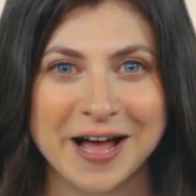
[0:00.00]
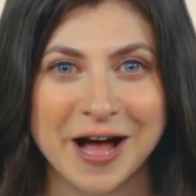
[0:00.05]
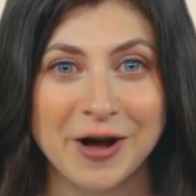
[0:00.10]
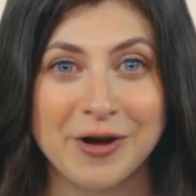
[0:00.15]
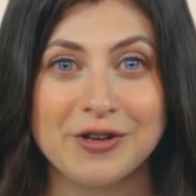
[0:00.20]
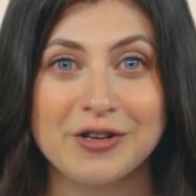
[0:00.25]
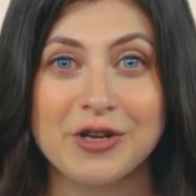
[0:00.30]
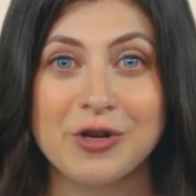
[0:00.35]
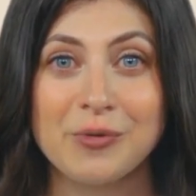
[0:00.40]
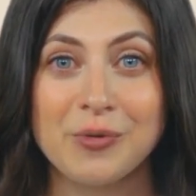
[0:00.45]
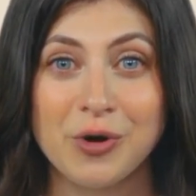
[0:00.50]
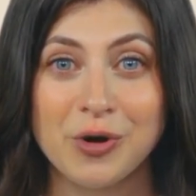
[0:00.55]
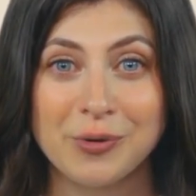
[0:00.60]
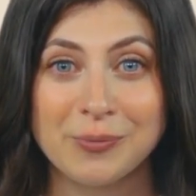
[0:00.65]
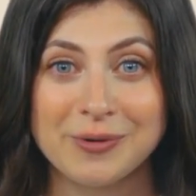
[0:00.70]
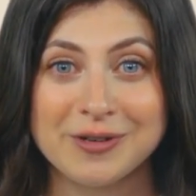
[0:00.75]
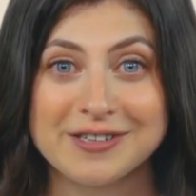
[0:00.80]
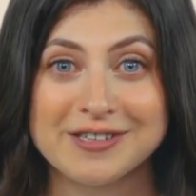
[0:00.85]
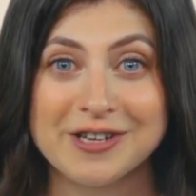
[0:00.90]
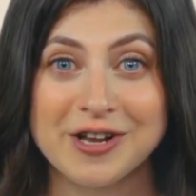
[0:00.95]
Our new
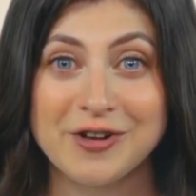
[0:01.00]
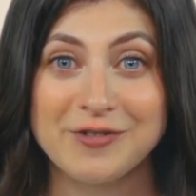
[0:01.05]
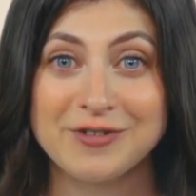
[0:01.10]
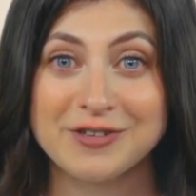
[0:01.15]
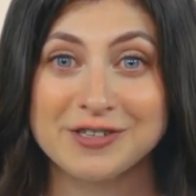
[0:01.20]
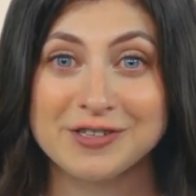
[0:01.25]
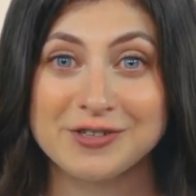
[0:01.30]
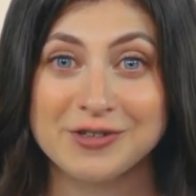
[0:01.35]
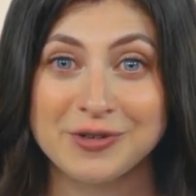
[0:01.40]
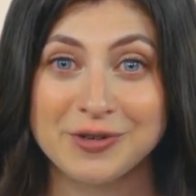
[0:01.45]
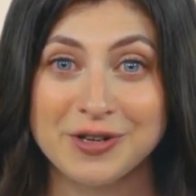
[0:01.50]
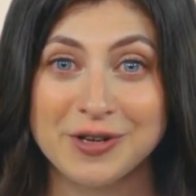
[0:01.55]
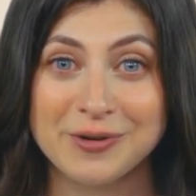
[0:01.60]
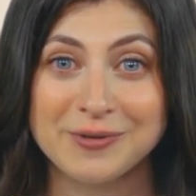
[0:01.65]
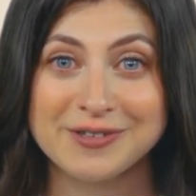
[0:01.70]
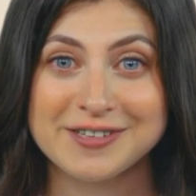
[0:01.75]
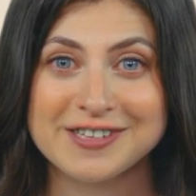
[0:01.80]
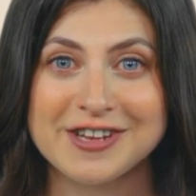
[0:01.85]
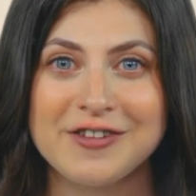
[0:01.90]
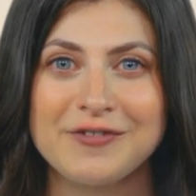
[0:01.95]
OpenXava
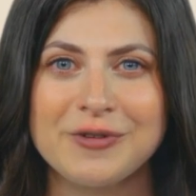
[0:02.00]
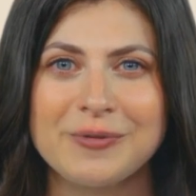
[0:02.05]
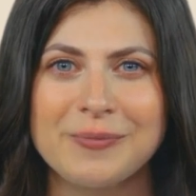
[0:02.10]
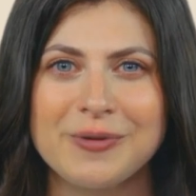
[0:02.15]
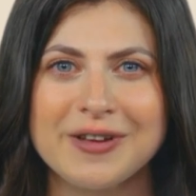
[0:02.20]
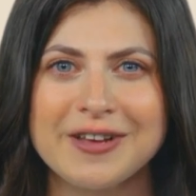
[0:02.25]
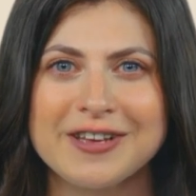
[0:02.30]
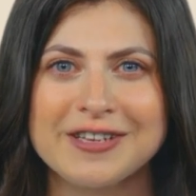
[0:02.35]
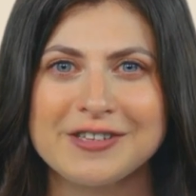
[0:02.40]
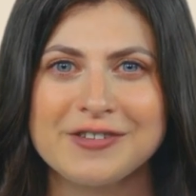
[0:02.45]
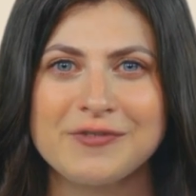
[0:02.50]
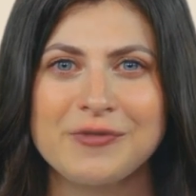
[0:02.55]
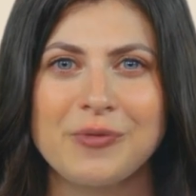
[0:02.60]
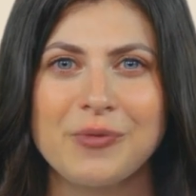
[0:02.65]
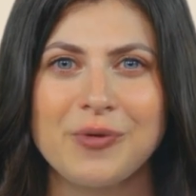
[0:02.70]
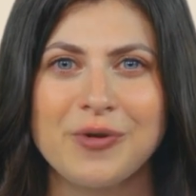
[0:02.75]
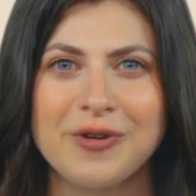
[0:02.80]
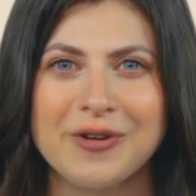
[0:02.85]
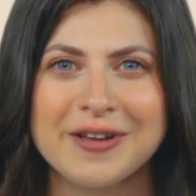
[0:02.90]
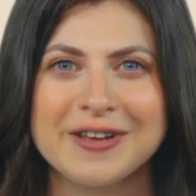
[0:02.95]
Studio 7 Release
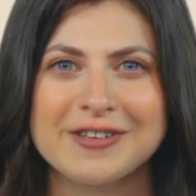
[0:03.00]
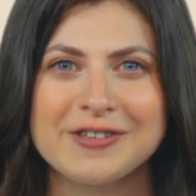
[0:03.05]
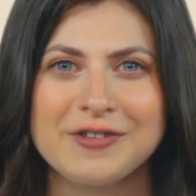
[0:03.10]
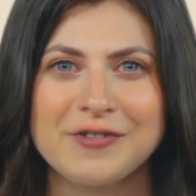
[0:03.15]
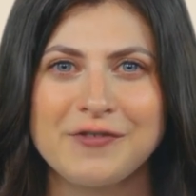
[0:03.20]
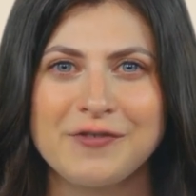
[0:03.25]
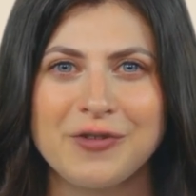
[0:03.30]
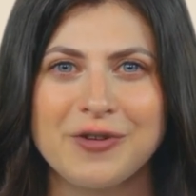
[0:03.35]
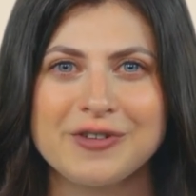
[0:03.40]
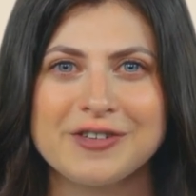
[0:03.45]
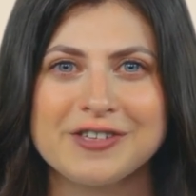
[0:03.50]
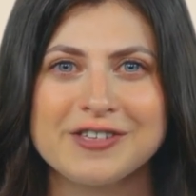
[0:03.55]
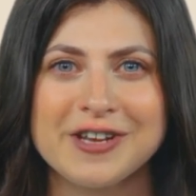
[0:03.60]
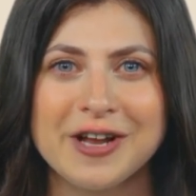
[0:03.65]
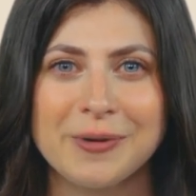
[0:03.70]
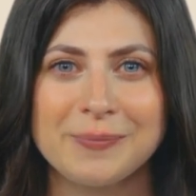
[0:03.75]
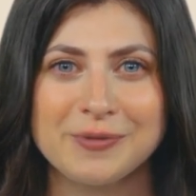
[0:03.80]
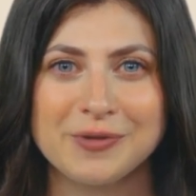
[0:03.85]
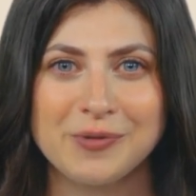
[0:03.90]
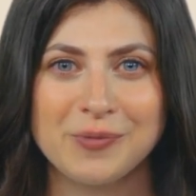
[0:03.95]
4 is the first
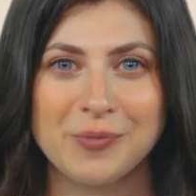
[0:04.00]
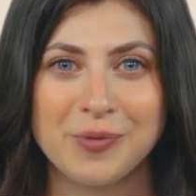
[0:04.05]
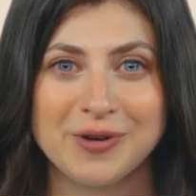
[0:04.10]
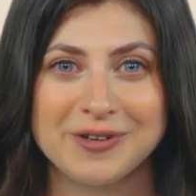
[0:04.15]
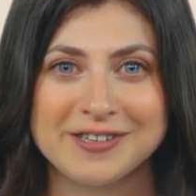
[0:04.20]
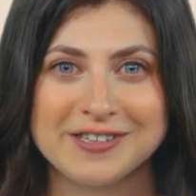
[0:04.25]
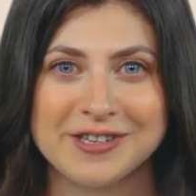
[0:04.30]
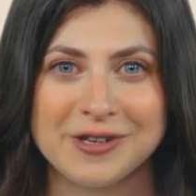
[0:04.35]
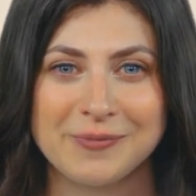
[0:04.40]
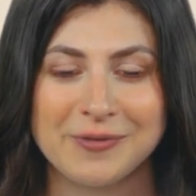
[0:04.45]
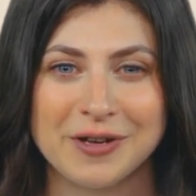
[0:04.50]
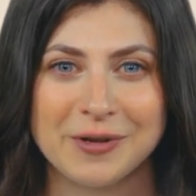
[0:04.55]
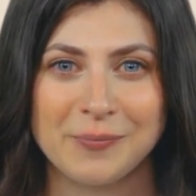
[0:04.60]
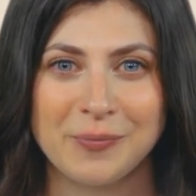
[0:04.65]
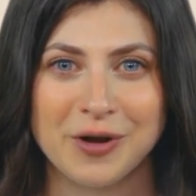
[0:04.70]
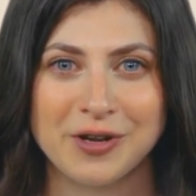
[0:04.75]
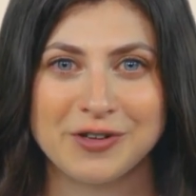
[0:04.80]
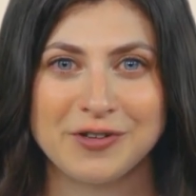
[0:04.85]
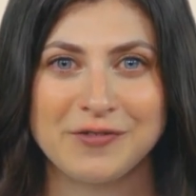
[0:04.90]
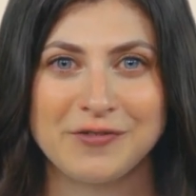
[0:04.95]
step towards something
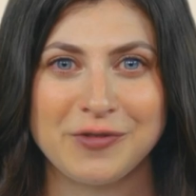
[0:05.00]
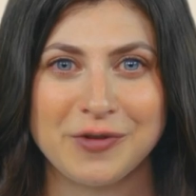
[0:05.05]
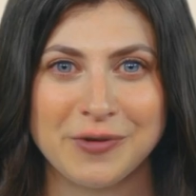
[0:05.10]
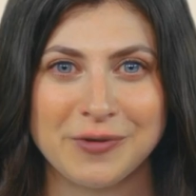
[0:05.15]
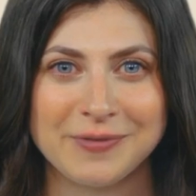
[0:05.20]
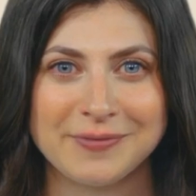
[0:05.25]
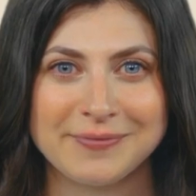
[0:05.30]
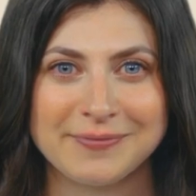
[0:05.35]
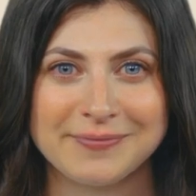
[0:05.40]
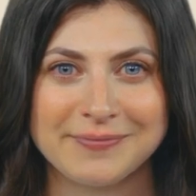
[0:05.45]
wonderful.